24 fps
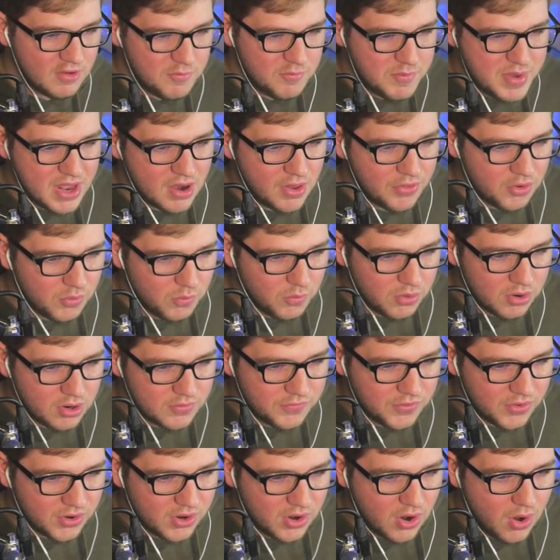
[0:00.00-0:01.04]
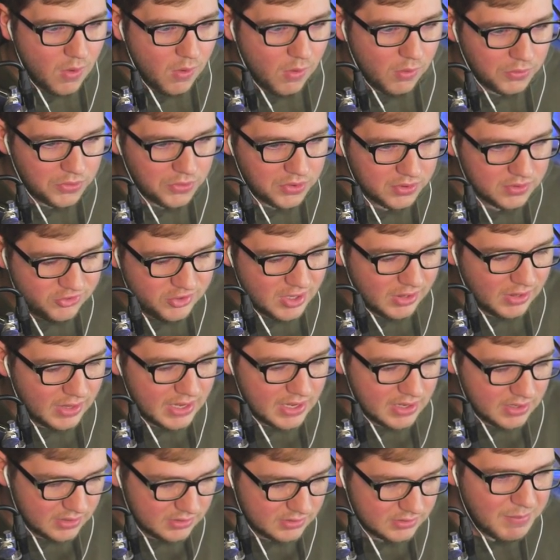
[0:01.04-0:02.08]
Give me another word for cold.
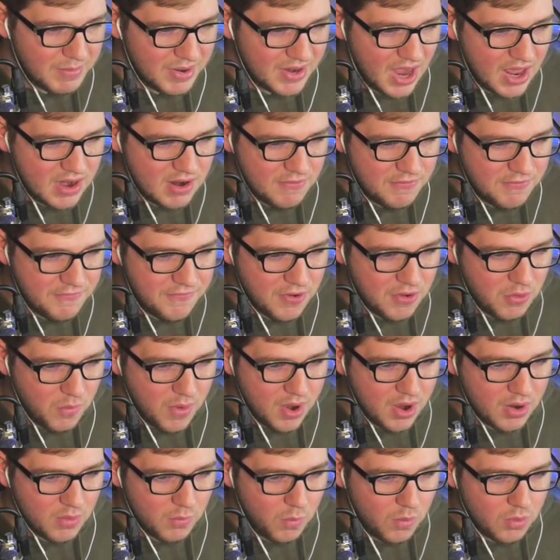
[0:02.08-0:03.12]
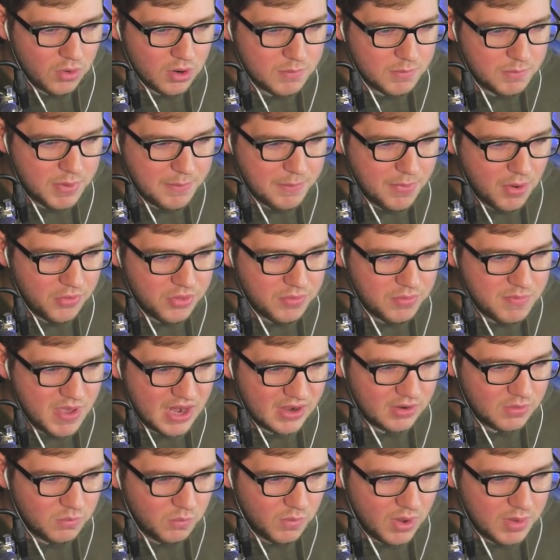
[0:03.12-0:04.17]
Chilly. Name a kind of footwear worn by both
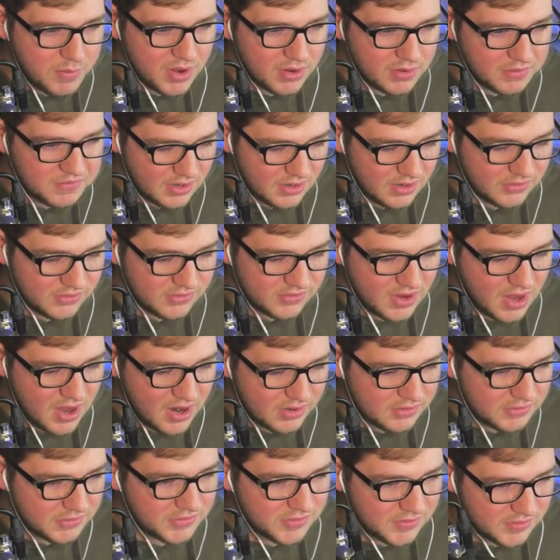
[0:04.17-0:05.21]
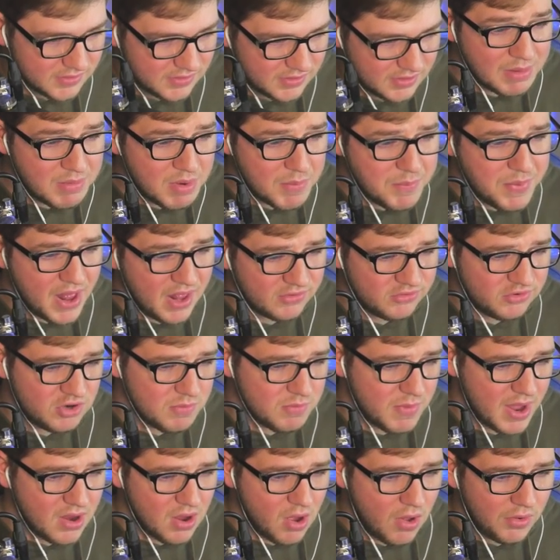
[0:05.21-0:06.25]
men and women. I don't know, socks? Name a pest
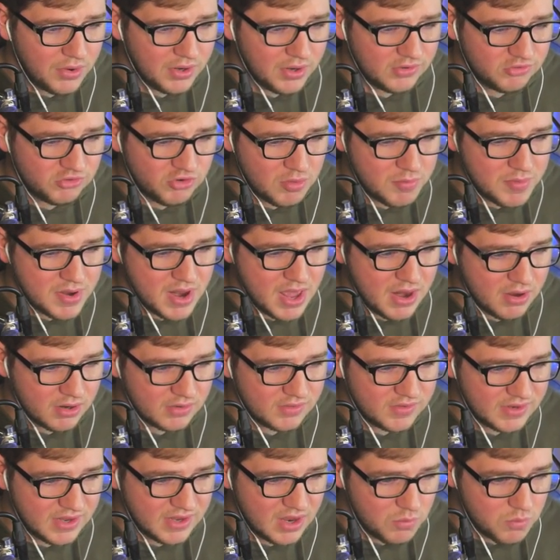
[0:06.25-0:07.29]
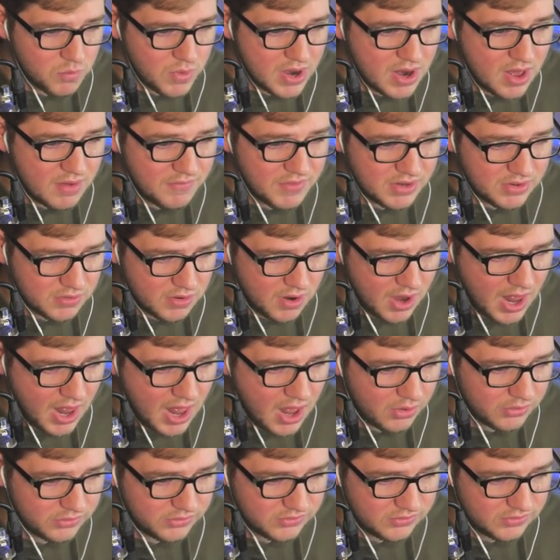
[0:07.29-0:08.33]
you might call an exterminator to get rid of in your
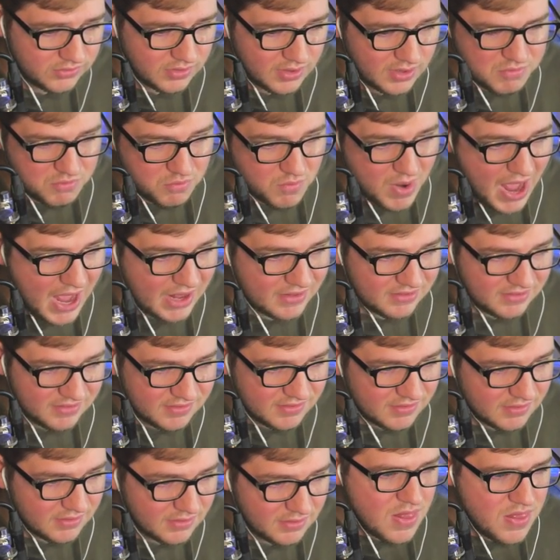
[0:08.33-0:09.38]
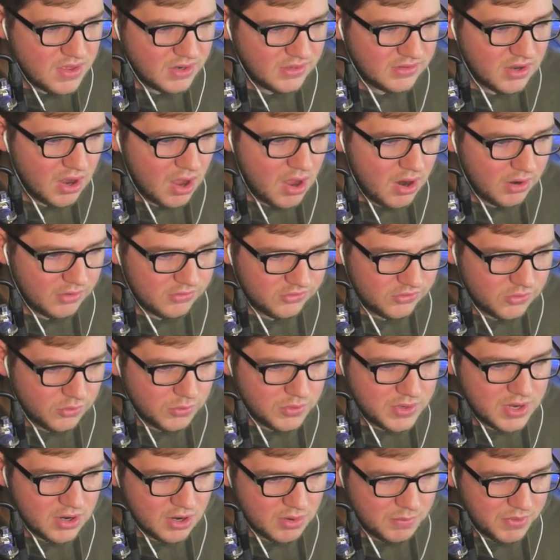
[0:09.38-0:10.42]
house. Maybe rats? In the dog
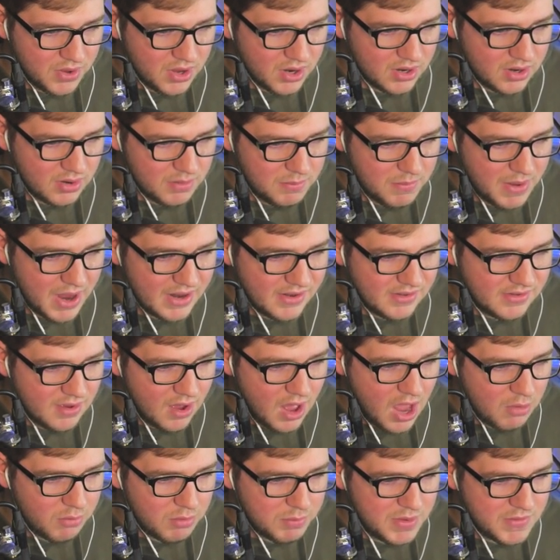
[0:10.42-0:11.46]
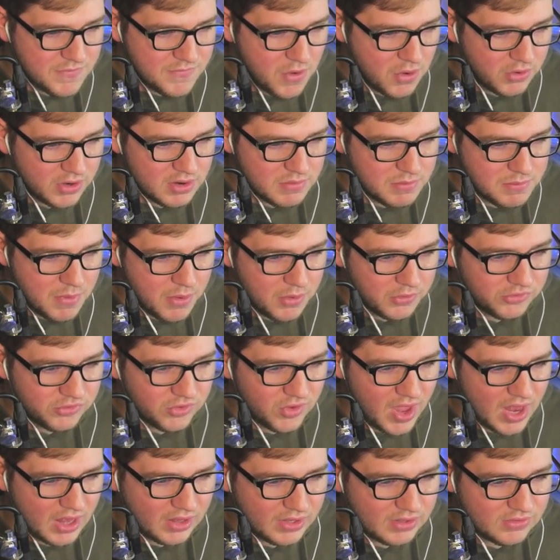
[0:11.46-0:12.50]
school yearbook, my dog would be voted
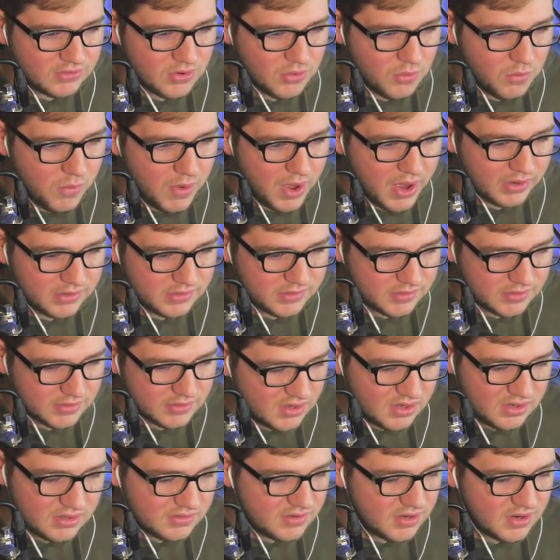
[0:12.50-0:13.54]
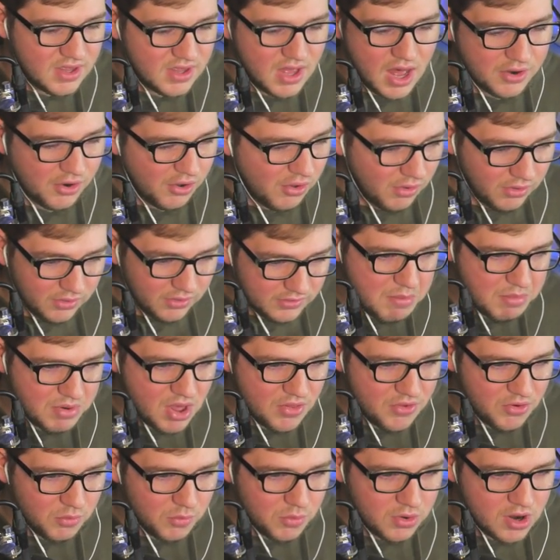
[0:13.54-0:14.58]
most likely to what? To, to cuddle. Name
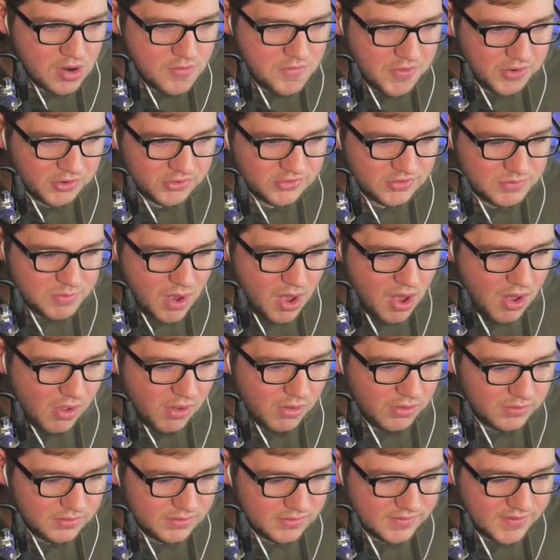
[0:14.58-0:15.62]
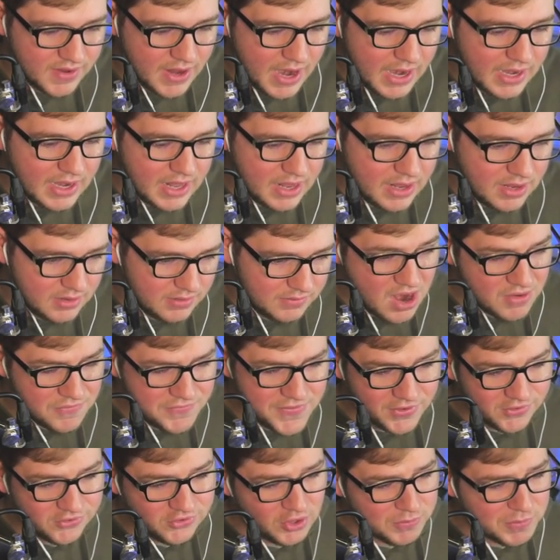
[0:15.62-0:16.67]
another word for small. Tiny. I
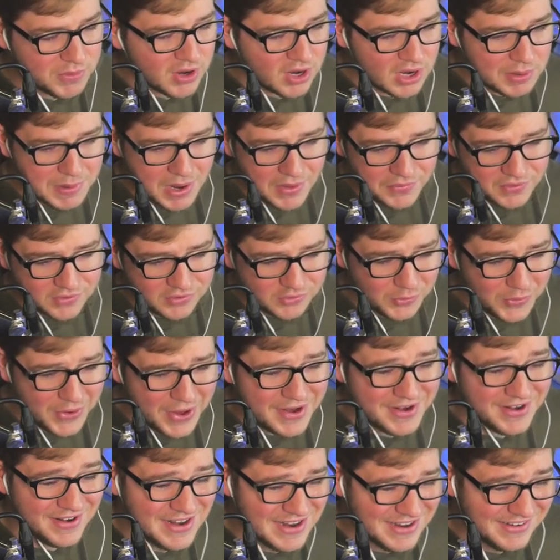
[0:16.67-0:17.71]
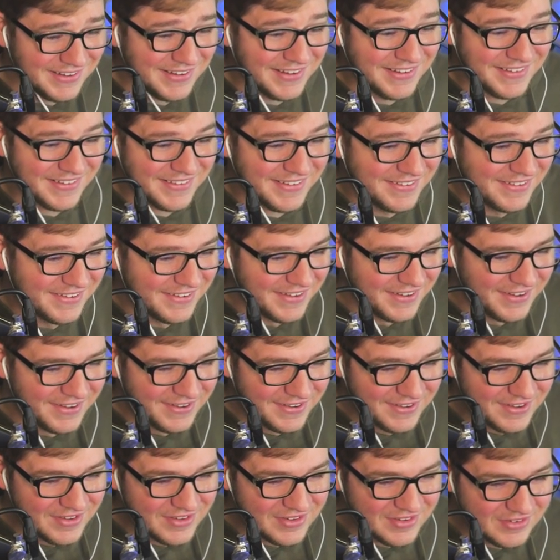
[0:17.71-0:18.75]
don't feel super good about this one.
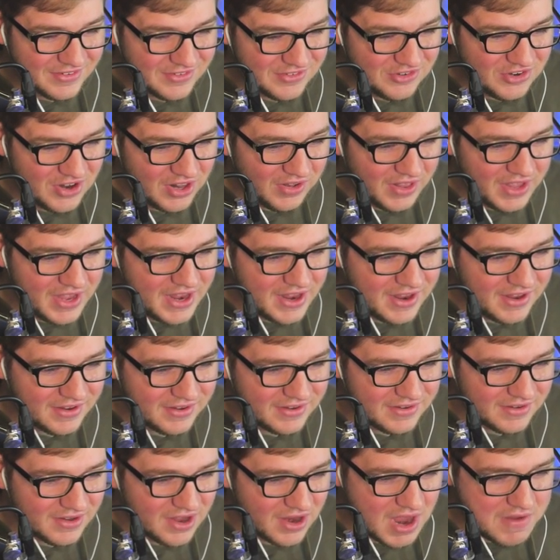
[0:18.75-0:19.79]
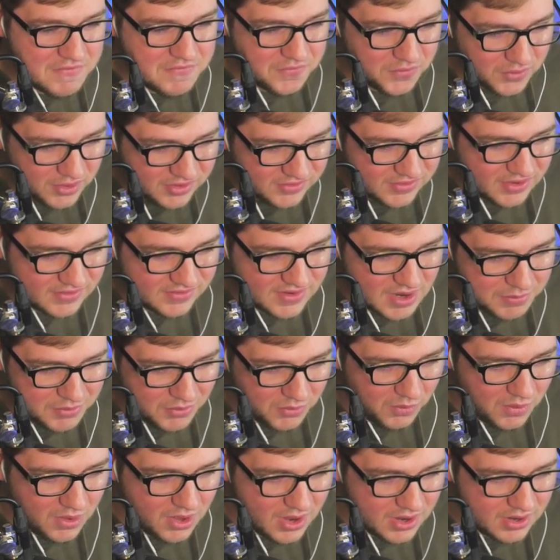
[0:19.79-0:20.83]
Chilly. Okay, freezing's
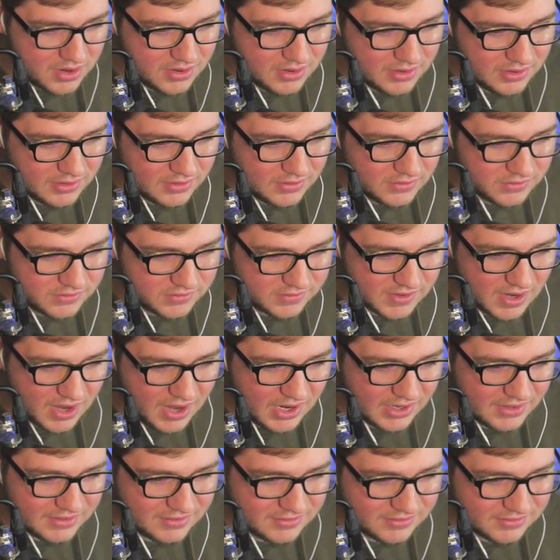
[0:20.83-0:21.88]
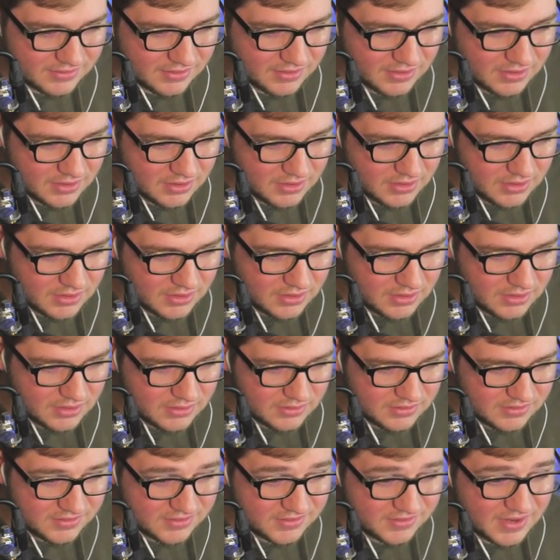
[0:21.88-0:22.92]
number one. Socks.
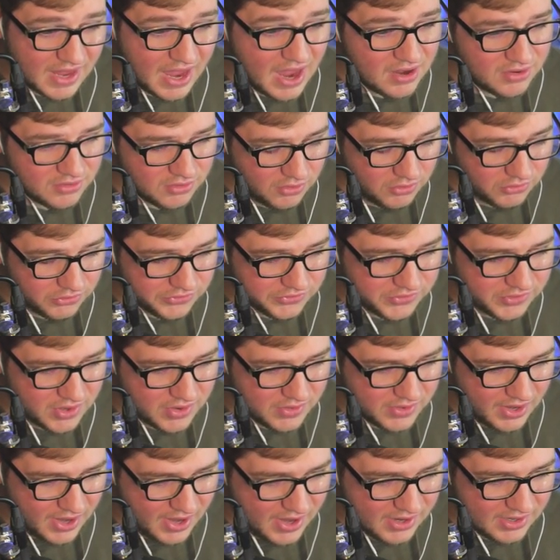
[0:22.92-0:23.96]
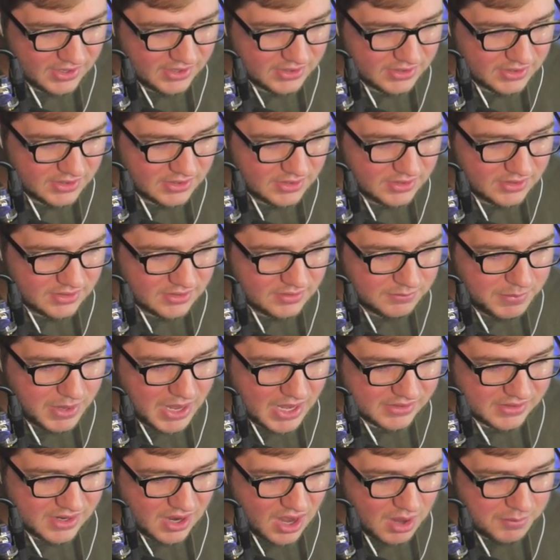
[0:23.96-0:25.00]
Sandals. Okay.
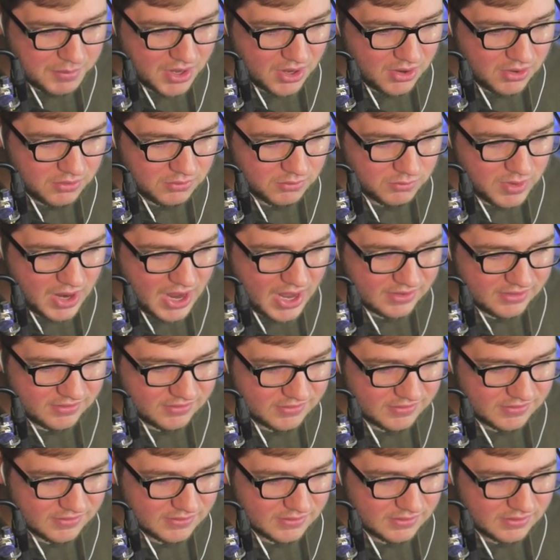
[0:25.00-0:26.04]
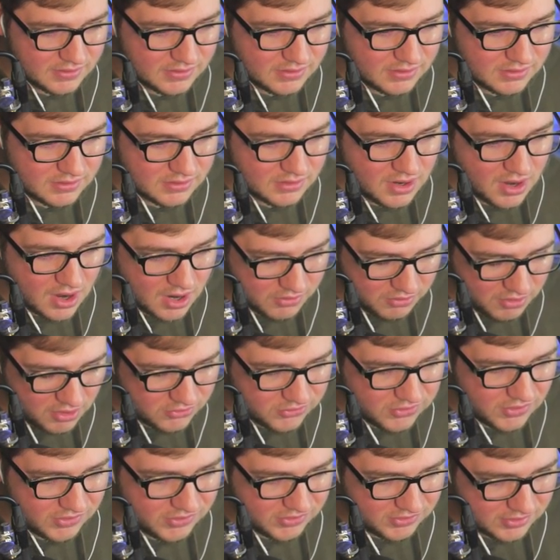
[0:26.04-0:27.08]
Bad combo. Rats.
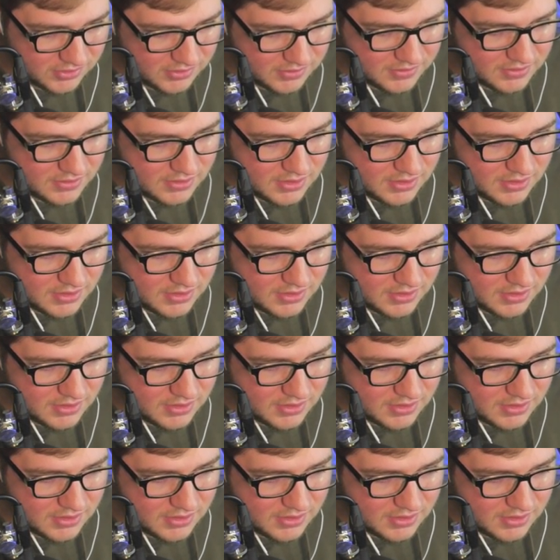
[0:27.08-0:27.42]
Cockroaches.